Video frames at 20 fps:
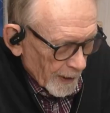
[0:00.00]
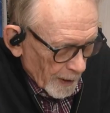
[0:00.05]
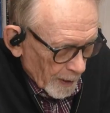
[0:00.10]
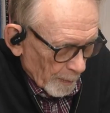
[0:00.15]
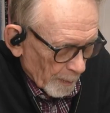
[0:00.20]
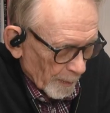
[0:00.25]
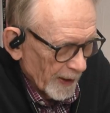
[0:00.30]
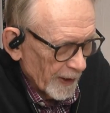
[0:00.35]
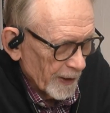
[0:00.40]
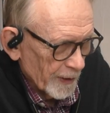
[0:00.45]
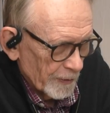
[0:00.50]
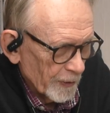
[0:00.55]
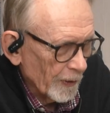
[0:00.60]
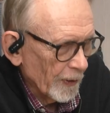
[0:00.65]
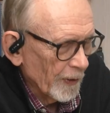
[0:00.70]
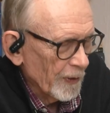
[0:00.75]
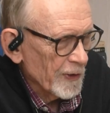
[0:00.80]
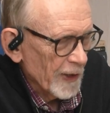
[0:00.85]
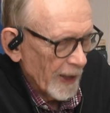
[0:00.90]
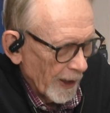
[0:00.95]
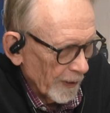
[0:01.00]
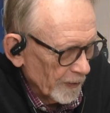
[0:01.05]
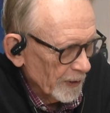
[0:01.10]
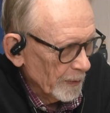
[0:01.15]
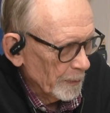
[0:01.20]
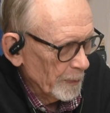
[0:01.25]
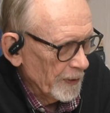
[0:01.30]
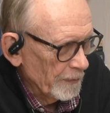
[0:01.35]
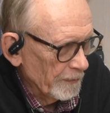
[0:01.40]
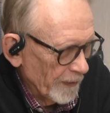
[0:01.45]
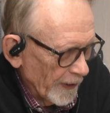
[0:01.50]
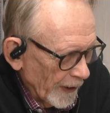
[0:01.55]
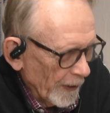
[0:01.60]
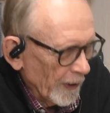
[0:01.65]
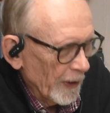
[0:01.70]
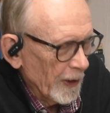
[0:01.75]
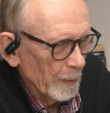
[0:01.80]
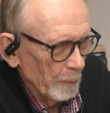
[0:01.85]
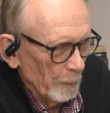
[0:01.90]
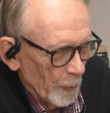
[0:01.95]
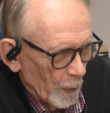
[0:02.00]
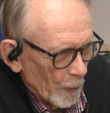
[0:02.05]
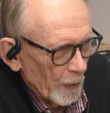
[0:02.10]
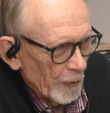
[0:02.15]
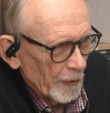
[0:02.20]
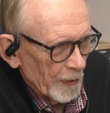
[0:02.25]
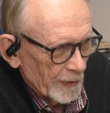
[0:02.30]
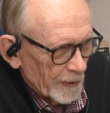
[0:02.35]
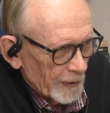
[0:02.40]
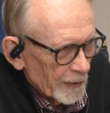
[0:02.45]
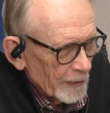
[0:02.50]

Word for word: But it turns out to be very important